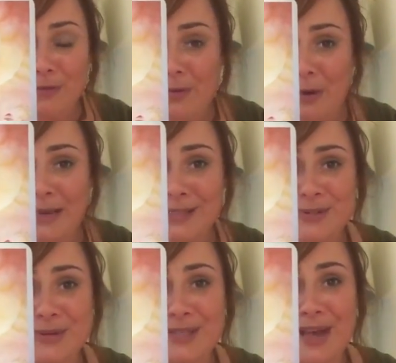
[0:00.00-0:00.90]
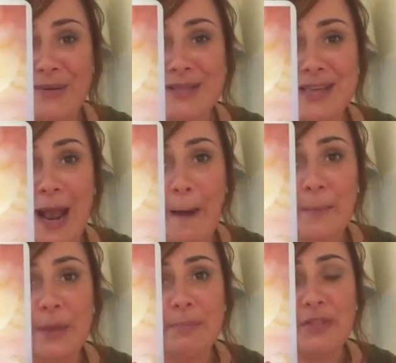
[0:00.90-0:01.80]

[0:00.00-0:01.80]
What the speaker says: for romance or allow it to happen,